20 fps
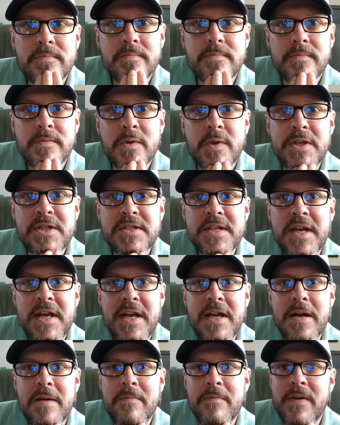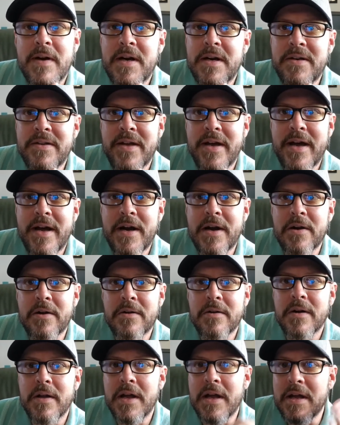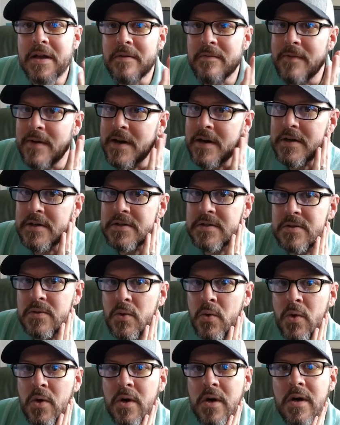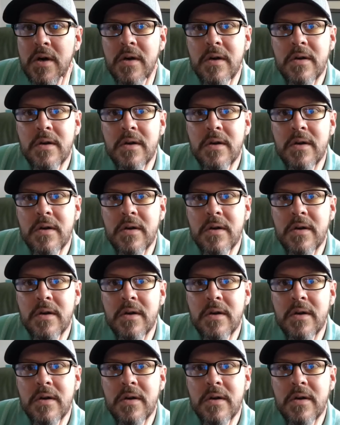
Lisa Ann, I'm very tired and very sore.